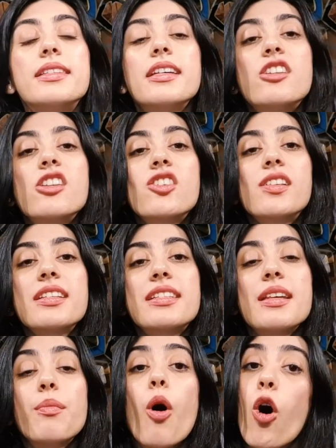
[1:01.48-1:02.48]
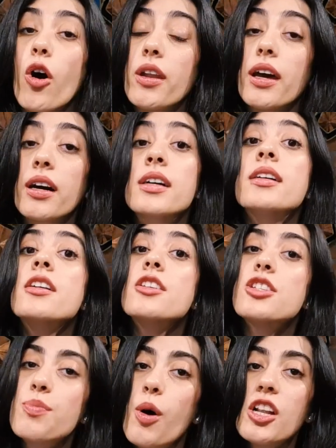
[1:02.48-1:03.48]
a digital SIM or a
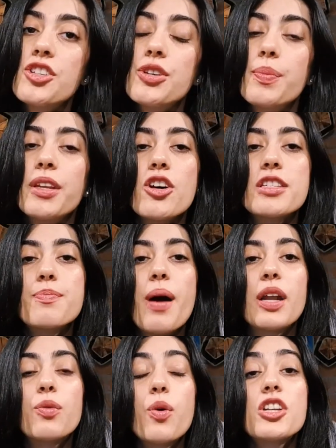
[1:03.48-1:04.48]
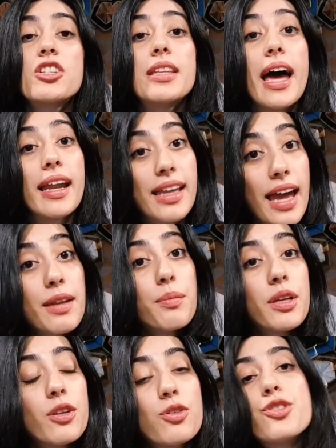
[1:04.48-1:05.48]
small chip in your smartwatch that can
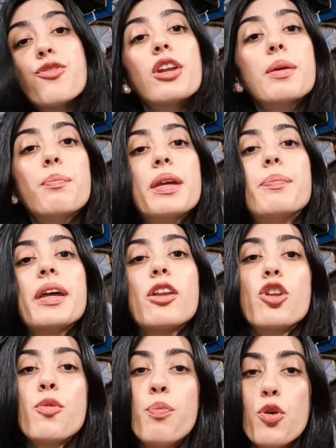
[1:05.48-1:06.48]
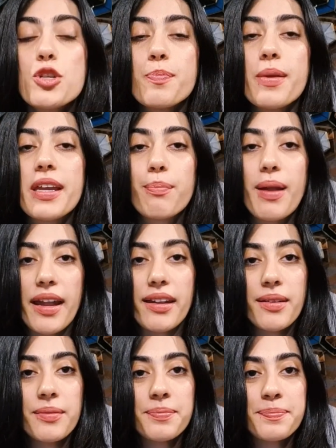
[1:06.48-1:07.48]
be used for a prepaid or a postpaid plan
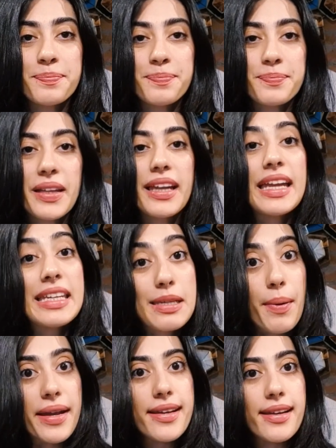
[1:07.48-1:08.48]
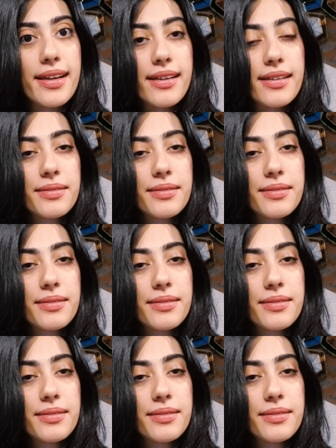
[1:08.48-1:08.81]
independently.